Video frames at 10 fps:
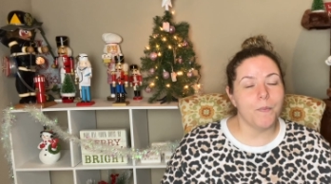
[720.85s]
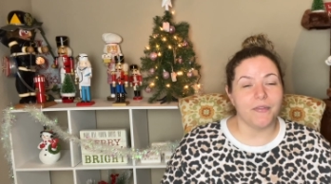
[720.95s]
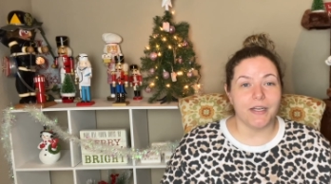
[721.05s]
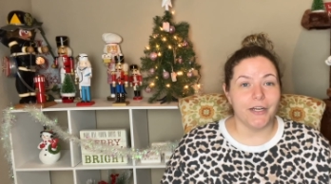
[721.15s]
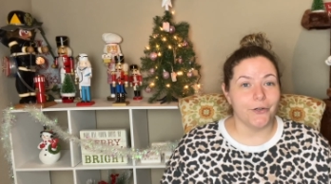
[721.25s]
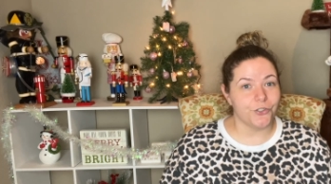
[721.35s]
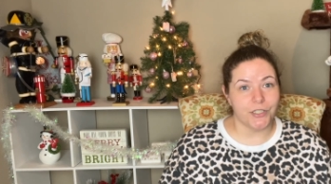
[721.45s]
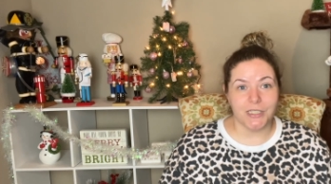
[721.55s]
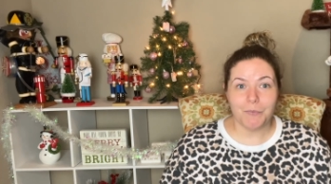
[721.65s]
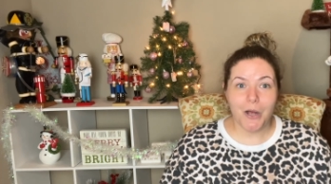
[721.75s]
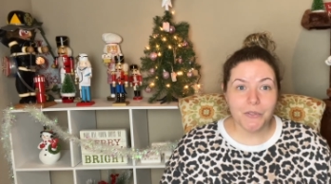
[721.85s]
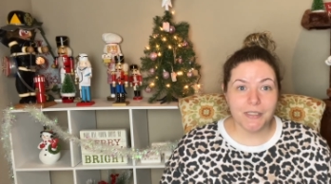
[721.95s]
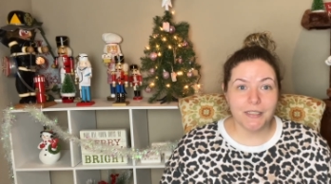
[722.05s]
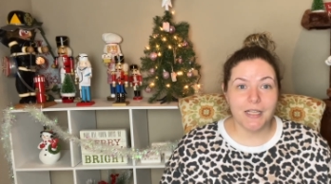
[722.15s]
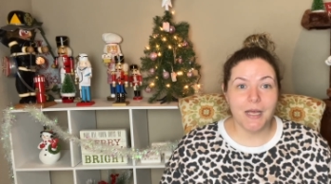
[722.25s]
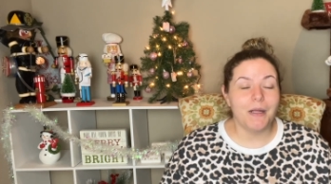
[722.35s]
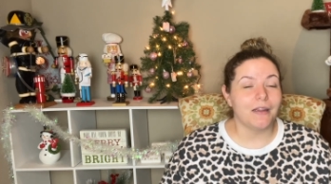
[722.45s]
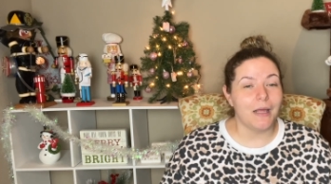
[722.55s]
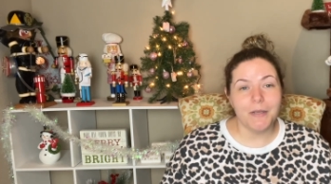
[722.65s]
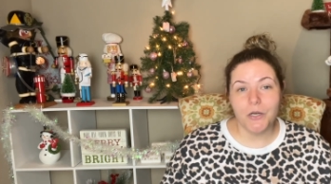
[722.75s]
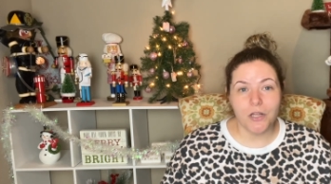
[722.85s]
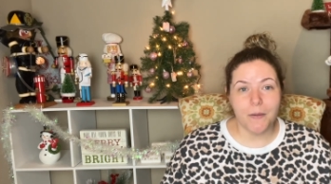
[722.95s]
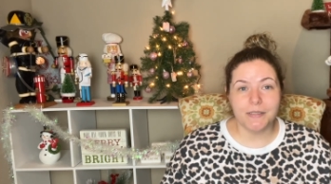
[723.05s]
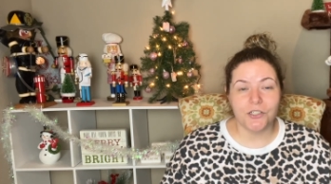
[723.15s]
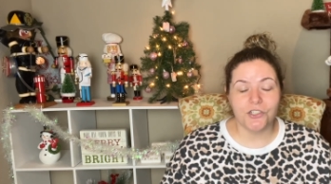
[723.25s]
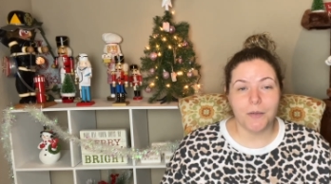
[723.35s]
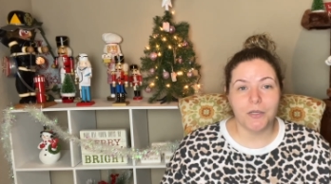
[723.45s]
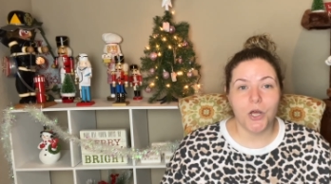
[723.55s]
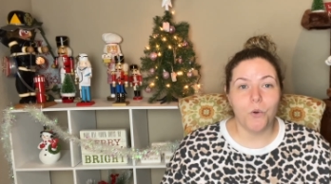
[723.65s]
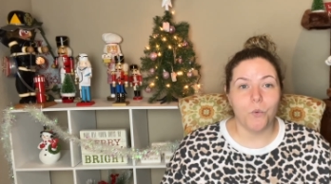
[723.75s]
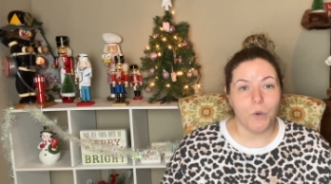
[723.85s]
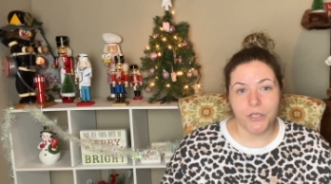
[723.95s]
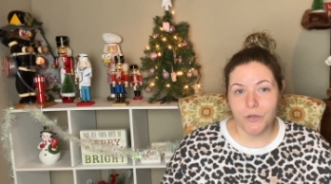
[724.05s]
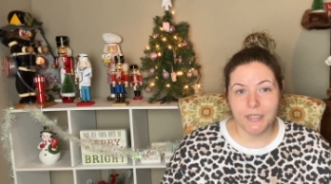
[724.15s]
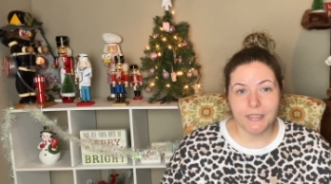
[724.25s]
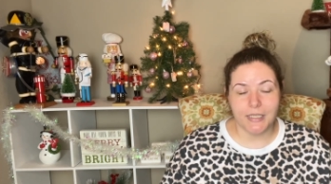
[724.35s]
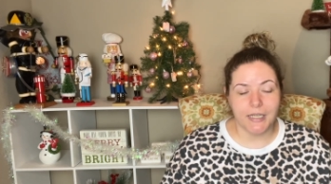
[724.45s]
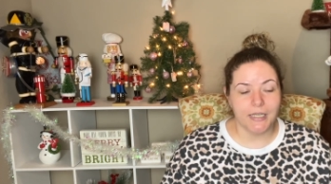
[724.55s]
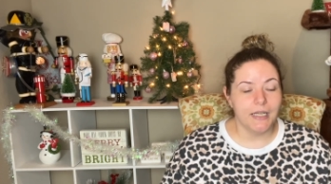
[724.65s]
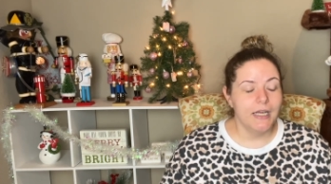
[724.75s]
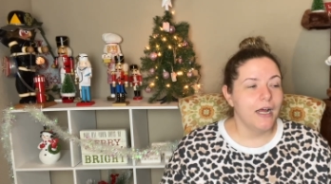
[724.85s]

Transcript: but then here she is posting them? Let me know in the comment section down below what you guys think.